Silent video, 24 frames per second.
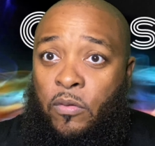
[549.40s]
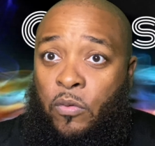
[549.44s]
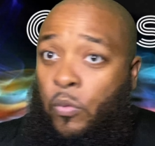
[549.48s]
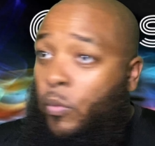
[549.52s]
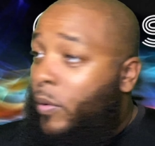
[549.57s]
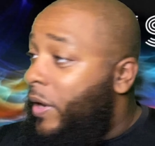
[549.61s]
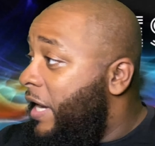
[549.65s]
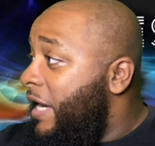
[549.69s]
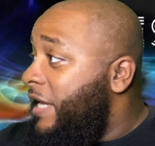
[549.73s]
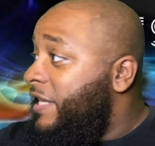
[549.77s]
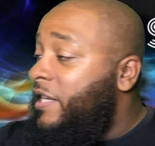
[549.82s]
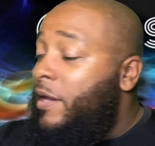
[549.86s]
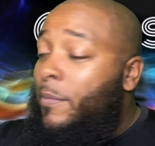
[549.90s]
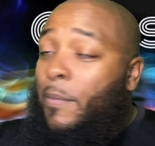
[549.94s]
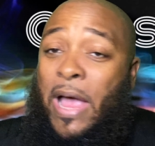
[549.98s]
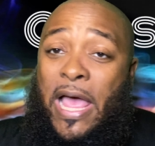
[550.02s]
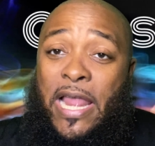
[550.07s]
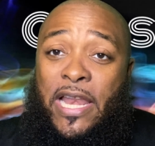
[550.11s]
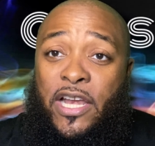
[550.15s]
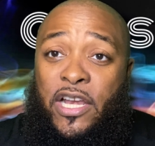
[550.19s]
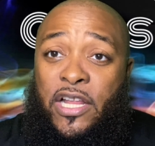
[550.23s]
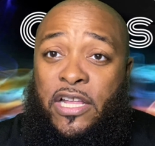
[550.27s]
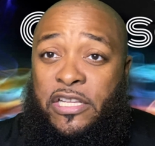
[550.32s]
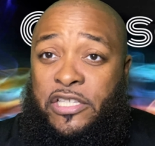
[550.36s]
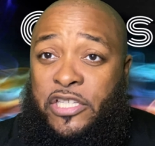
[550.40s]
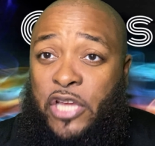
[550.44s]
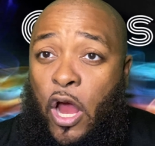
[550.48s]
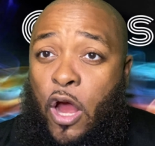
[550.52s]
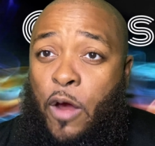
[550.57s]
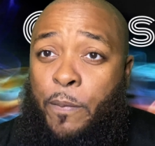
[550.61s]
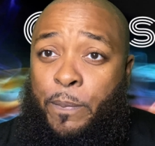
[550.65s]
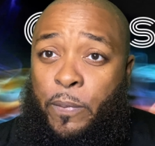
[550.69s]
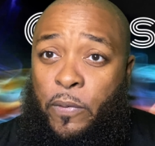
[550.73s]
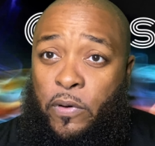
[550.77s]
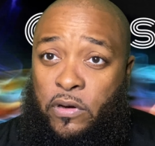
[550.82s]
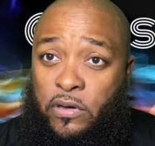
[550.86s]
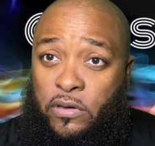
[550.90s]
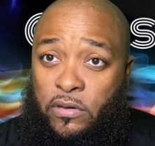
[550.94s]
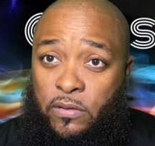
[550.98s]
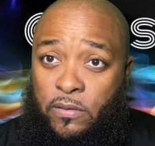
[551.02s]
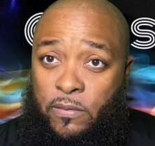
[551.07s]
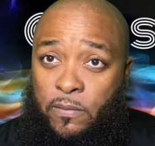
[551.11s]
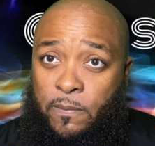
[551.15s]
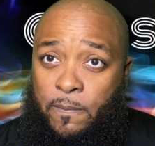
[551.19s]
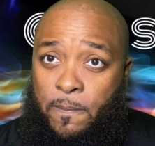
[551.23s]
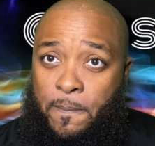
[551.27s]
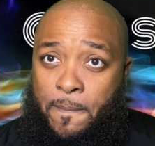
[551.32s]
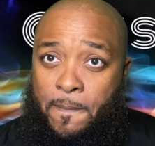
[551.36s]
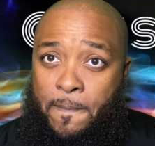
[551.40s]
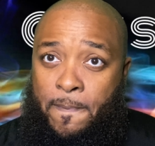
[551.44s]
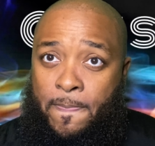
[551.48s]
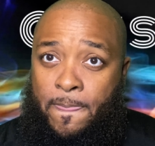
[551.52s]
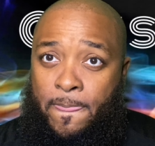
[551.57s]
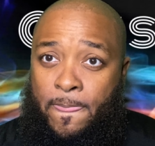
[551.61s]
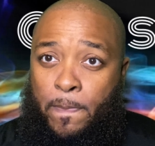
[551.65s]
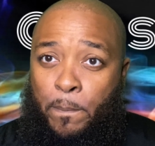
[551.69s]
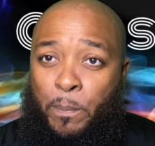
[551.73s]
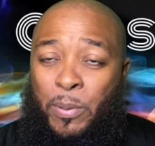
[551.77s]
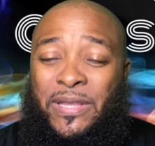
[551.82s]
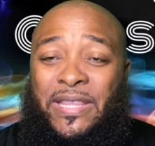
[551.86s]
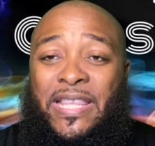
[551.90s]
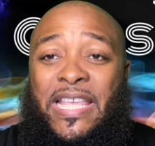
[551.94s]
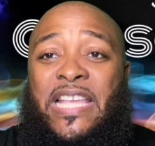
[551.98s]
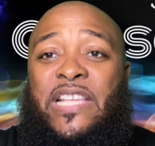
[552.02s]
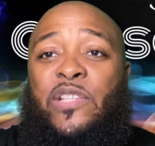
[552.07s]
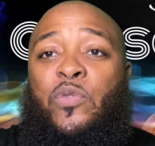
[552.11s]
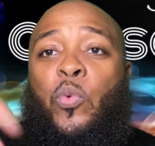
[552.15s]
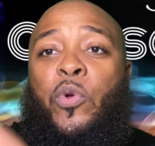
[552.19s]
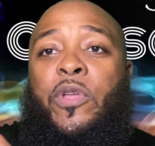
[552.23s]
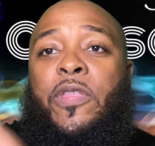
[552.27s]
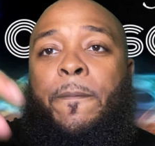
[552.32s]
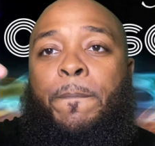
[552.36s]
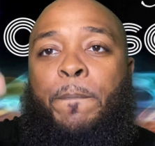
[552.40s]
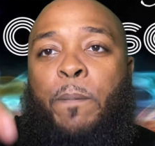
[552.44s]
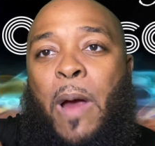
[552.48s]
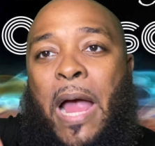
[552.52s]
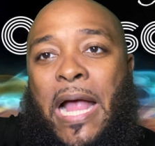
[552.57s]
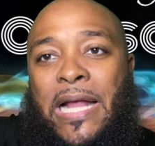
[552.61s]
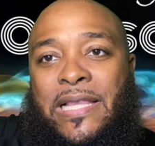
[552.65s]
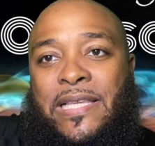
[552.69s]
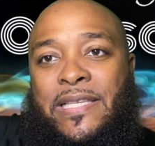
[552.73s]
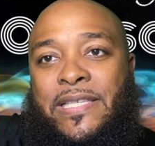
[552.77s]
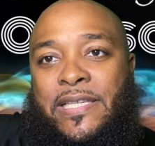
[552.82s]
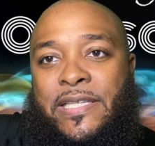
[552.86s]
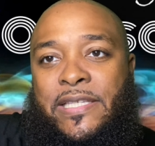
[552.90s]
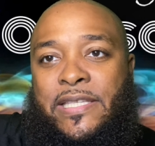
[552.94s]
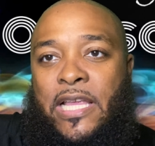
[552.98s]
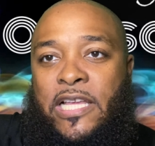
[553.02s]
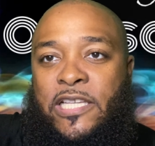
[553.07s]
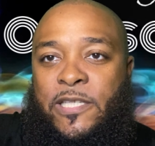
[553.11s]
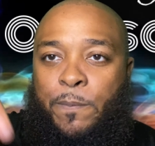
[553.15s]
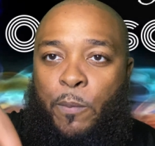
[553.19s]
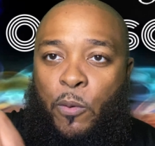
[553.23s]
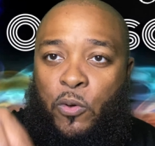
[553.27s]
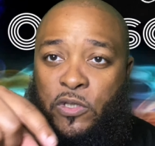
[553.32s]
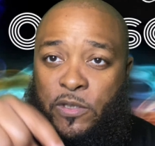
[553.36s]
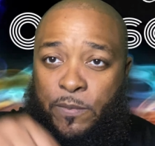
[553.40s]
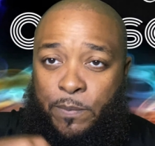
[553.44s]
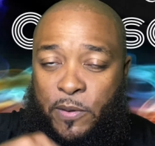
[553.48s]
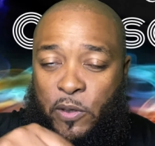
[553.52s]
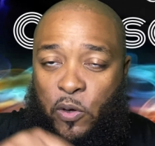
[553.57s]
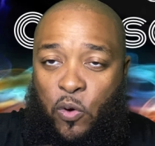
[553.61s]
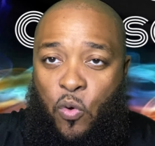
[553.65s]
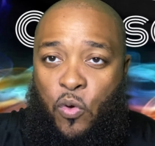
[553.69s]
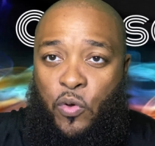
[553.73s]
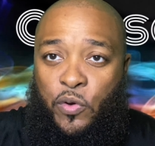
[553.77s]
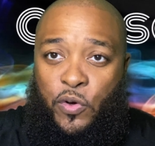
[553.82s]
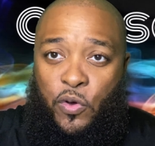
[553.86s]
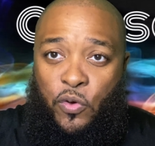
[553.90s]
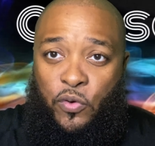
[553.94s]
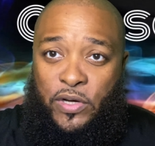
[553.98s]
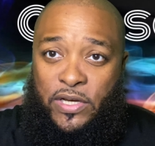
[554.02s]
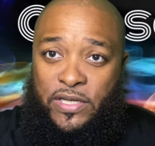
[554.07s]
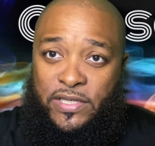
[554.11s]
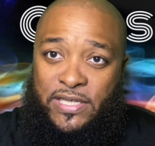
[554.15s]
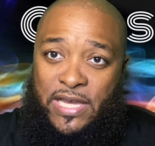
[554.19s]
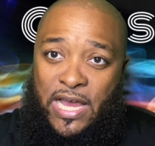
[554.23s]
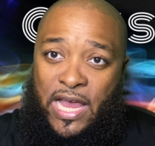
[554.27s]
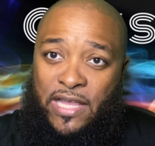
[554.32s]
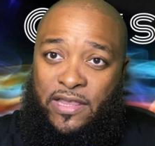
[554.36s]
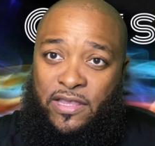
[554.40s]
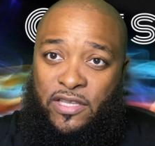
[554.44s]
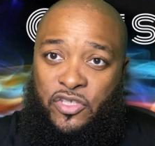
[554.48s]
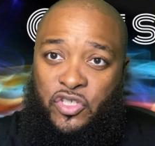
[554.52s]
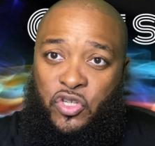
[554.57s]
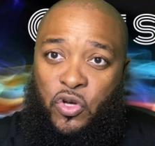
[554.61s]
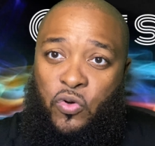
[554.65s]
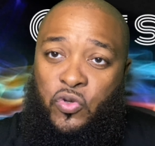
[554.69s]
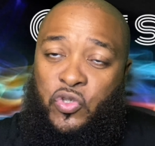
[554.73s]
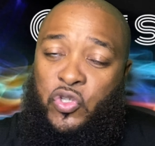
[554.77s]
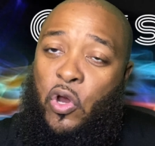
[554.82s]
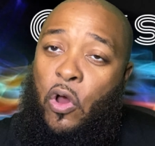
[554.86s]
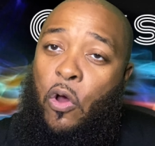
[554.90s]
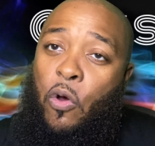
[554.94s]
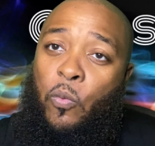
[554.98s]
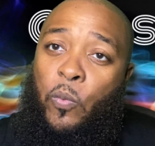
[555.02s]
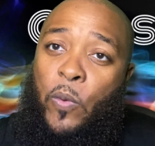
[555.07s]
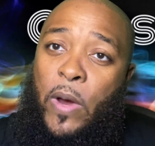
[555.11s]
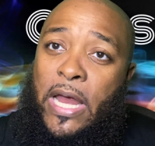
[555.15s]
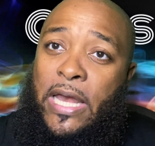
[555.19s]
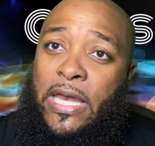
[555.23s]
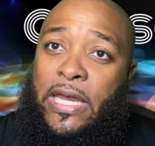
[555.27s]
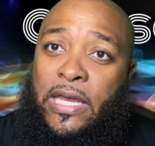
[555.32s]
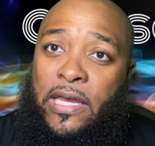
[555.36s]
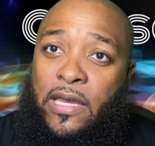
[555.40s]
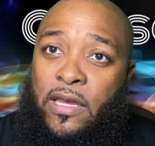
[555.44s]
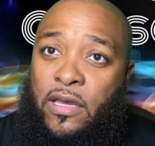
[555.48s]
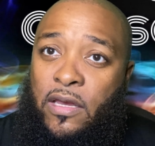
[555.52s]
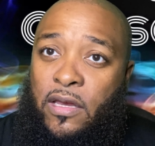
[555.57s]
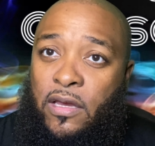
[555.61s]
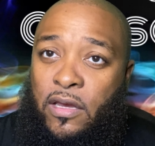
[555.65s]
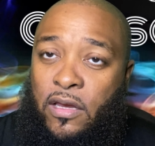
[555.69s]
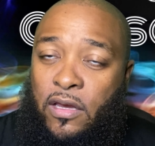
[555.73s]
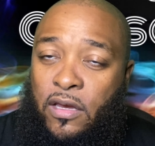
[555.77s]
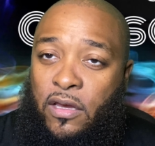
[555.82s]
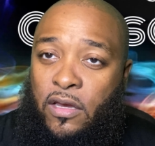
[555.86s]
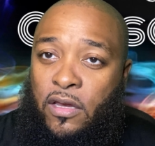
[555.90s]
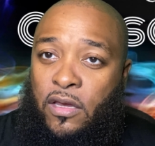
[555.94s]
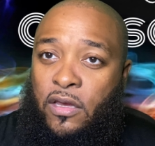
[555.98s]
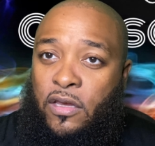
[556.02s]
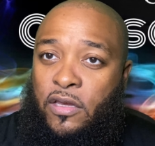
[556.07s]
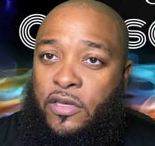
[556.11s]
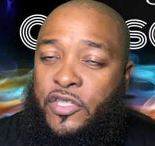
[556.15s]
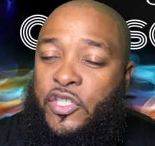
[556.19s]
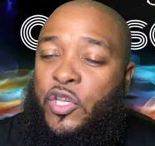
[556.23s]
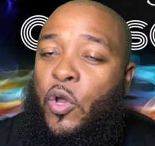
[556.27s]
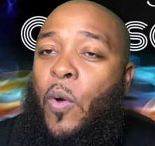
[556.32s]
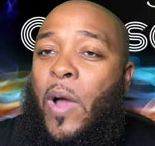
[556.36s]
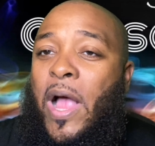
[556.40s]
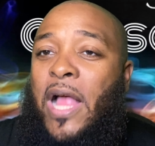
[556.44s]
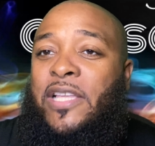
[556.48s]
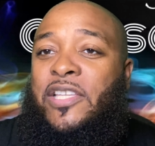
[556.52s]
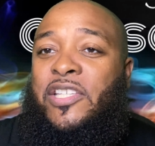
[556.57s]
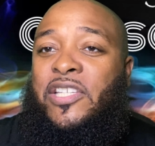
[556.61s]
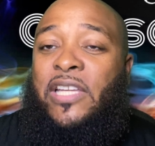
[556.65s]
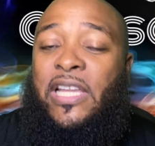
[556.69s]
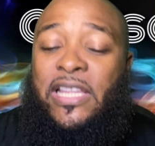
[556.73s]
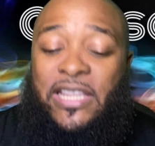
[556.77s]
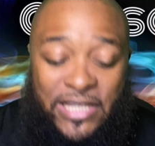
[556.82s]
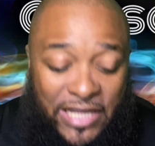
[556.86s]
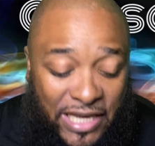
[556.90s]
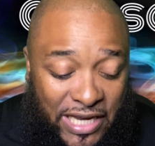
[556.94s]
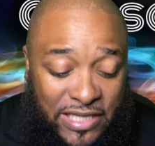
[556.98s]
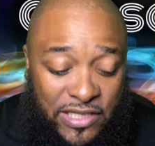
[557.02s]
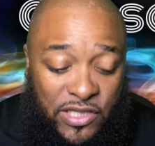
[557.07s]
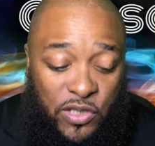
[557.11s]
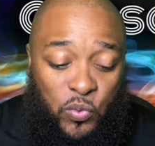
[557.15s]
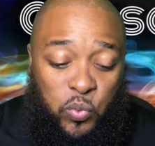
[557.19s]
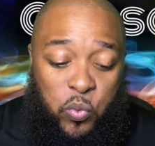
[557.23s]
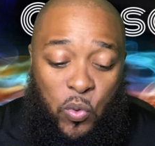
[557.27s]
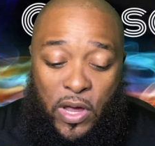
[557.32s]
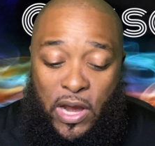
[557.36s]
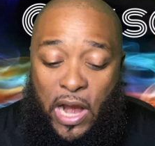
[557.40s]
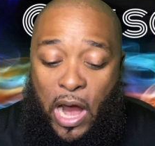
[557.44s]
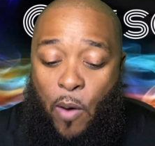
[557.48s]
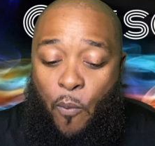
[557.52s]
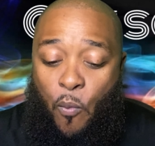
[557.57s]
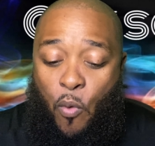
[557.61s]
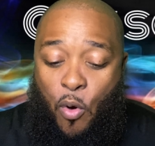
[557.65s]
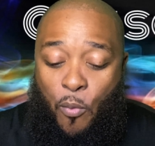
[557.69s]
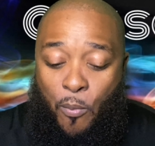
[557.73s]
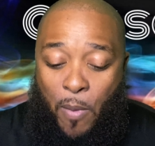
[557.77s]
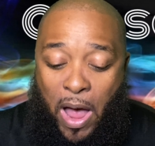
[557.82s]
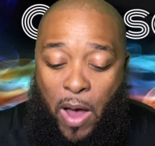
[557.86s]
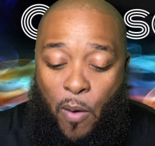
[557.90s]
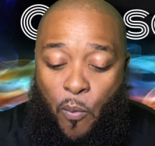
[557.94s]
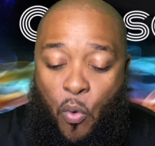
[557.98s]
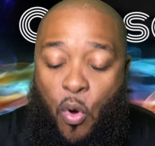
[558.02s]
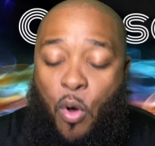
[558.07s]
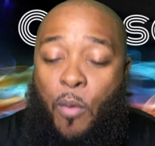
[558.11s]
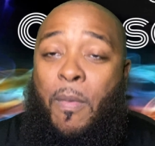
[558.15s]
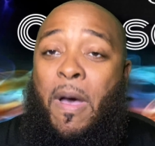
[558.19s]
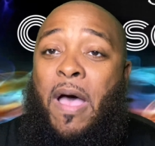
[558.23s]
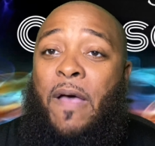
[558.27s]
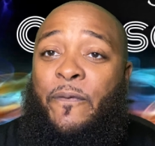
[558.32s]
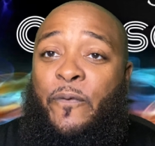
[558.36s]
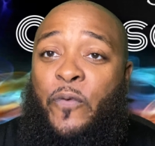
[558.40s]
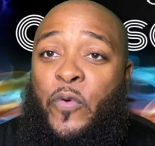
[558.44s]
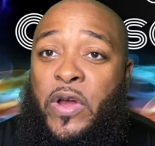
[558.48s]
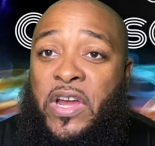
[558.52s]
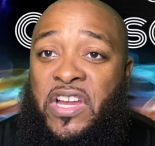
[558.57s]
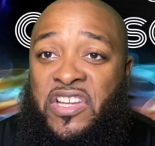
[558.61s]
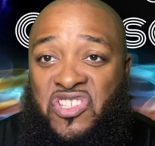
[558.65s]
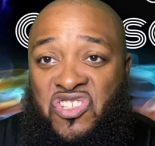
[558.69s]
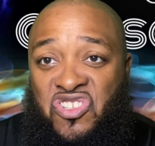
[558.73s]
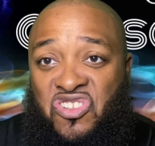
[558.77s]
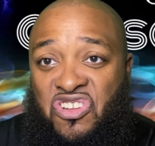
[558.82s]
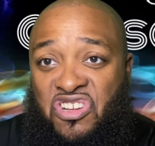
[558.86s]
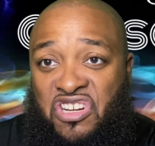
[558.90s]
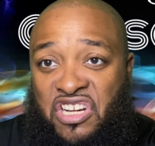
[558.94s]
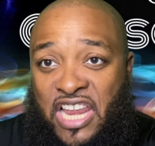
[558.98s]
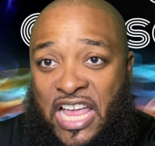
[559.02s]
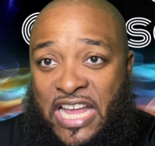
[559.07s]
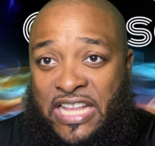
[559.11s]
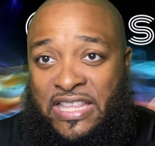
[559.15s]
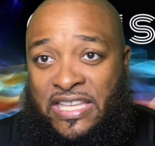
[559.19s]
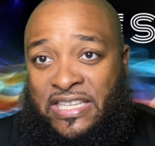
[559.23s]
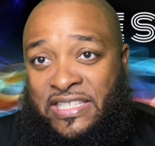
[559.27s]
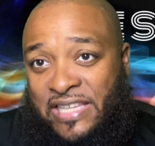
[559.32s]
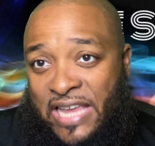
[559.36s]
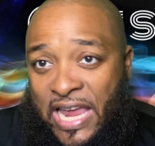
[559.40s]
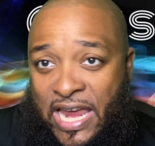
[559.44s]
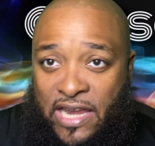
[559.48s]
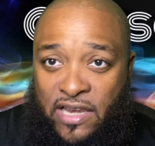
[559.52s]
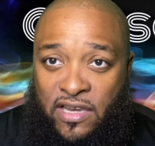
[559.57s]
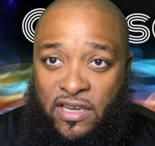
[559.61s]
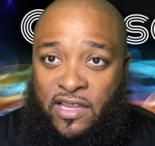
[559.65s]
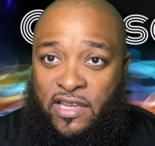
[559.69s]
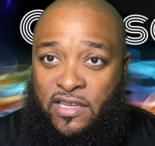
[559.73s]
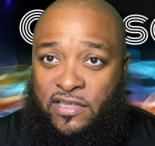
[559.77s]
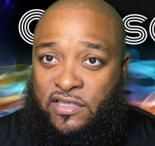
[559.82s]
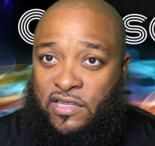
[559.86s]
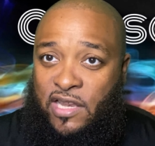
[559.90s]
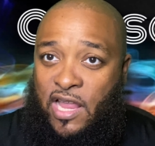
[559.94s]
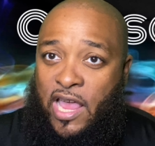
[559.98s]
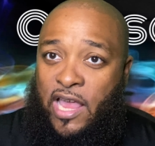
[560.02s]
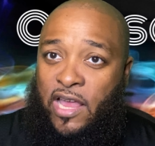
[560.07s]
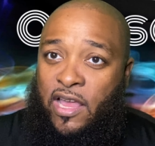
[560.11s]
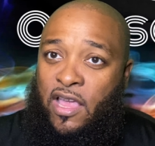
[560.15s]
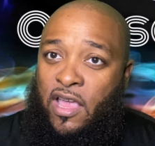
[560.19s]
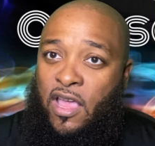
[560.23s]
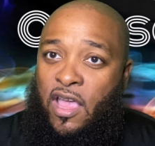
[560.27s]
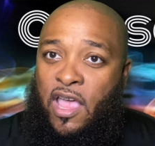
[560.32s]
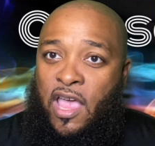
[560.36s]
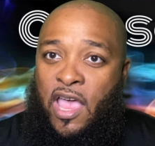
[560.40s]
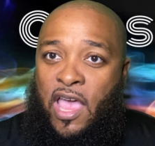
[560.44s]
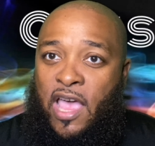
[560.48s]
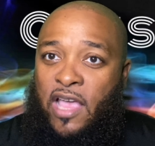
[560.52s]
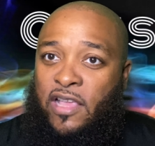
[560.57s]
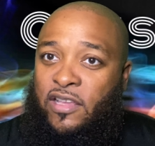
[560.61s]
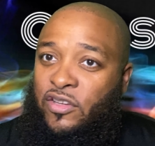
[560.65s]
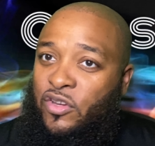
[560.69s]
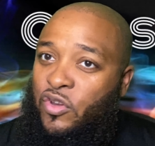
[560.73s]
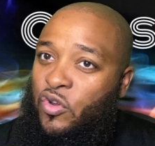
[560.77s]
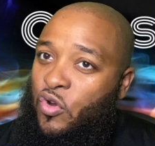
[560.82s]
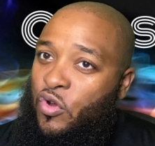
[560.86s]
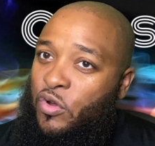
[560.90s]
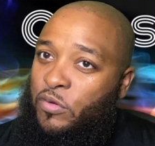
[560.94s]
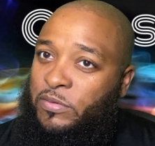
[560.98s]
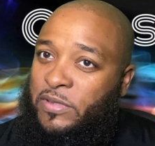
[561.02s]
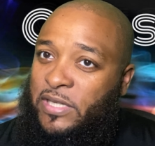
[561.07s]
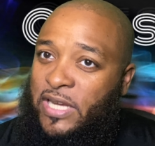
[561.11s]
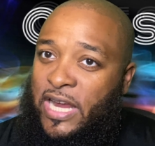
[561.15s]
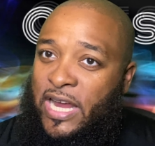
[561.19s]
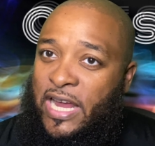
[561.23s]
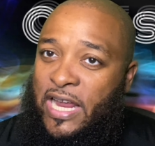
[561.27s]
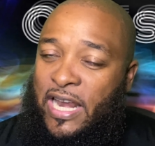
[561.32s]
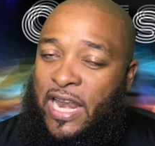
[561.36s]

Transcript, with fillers: We need somebody to interpret. But these were the practices that's supposed to be going on inside the church already. So I, this is what I want. I want my friends to look like this eight list. Like, you know what I'm saying?